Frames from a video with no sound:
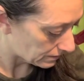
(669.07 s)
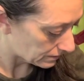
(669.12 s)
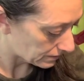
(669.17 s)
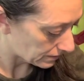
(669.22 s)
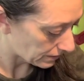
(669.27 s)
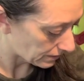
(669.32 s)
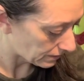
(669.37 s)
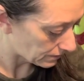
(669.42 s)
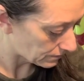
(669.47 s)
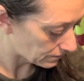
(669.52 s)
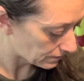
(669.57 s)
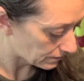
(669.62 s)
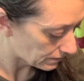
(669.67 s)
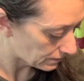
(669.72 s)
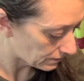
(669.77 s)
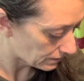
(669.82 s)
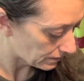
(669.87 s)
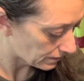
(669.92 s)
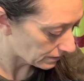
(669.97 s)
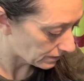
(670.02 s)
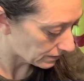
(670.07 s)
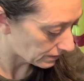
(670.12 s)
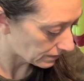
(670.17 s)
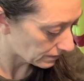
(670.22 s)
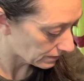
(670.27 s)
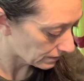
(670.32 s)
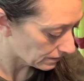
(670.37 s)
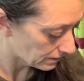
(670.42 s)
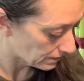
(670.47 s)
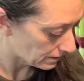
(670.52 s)
Down in
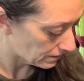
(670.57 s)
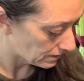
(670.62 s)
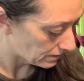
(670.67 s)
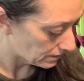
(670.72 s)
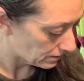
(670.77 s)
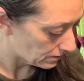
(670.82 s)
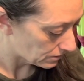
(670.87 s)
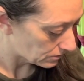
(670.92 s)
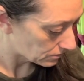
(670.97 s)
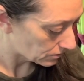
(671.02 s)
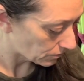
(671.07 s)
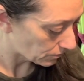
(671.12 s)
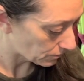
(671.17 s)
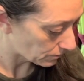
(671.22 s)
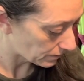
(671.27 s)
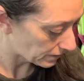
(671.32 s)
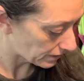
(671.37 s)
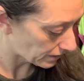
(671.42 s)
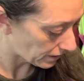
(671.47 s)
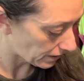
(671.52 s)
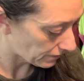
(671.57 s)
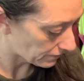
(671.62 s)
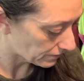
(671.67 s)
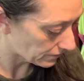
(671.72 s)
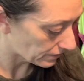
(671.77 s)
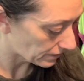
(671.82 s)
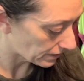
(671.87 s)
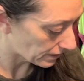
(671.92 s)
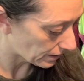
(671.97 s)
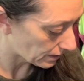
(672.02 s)
there. Totally cover
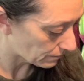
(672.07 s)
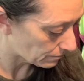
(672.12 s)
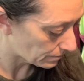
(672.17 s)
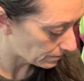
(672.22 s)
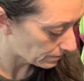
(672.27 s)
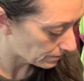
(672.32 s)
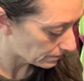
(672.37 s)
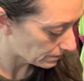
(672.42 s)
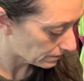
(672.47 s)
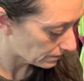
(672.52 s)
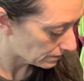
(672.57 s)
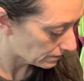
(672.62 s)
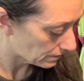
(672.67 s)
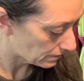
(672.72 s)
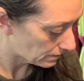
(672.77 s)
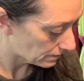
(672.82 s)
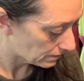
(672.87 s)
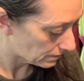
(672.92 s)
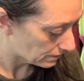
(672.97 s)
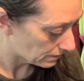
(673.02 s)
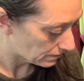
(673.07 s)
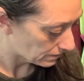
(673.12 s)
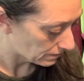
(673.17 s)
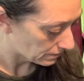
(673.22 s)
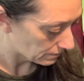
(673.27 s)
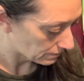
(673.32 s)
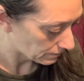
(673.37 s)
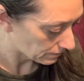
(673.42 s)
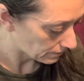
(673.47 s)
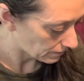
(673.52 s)
it up.
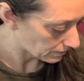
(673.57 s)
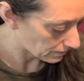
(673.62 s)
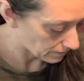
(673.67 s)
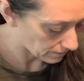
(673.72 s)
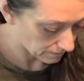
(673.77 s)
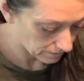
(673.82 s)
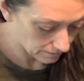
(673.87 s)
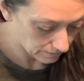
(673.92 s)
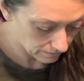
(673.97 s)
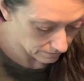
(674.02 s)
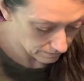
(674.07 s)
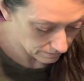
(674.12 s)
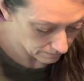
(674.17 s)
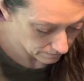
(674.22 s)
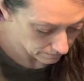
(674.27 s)
Okay.